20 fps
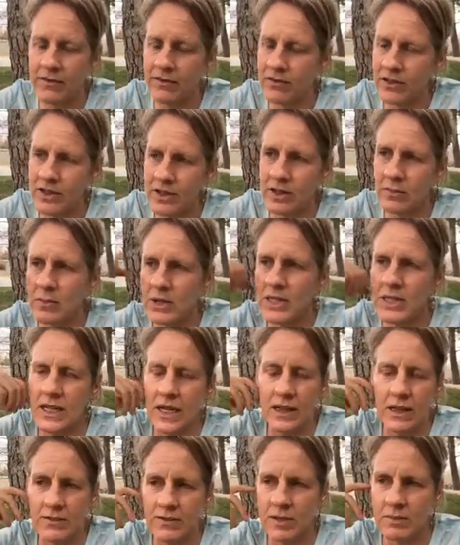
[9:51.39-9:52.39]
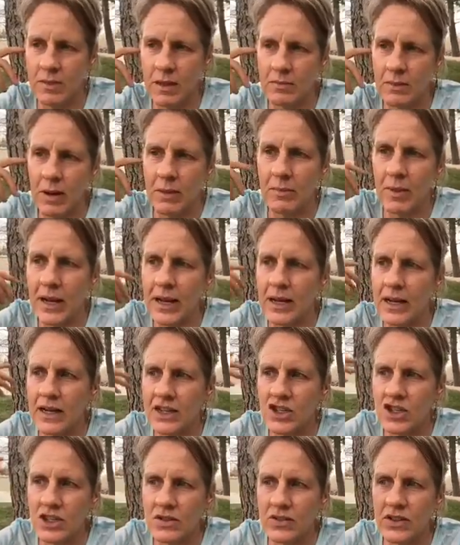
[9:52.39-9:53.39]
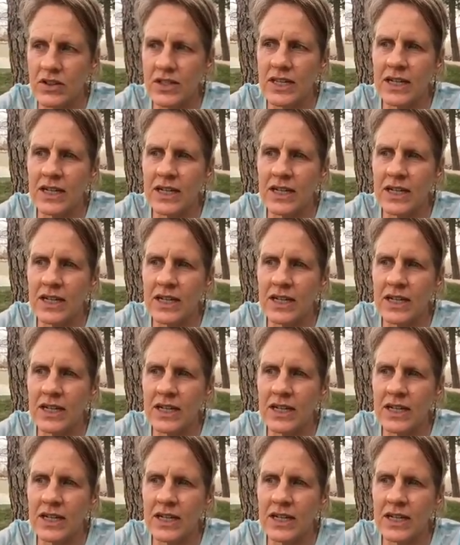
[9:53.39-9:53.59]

For some reason, I love to make my bed. It just feels